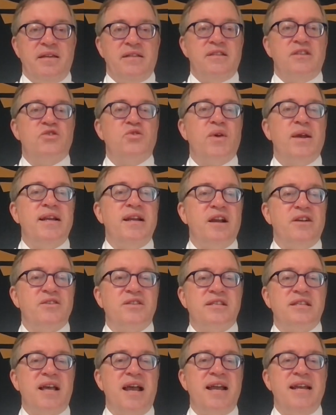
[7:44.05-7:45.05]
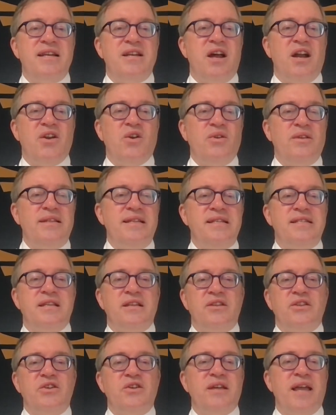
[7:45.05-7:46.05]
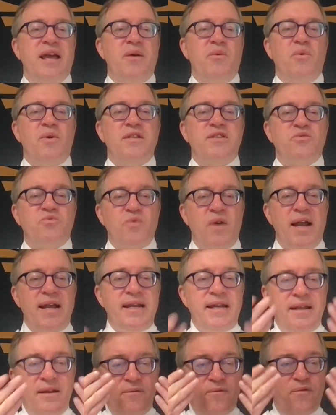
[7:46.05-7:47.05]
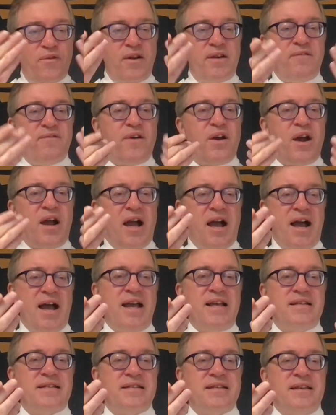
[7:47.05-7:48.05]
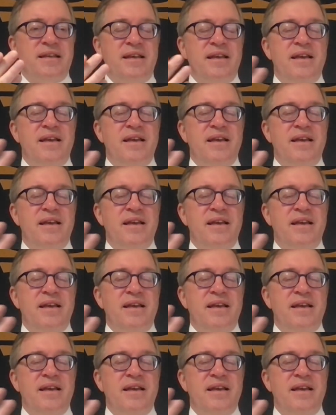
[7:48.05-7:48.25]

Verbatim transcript: to train our sight not only to look at what's right in front of our eyes,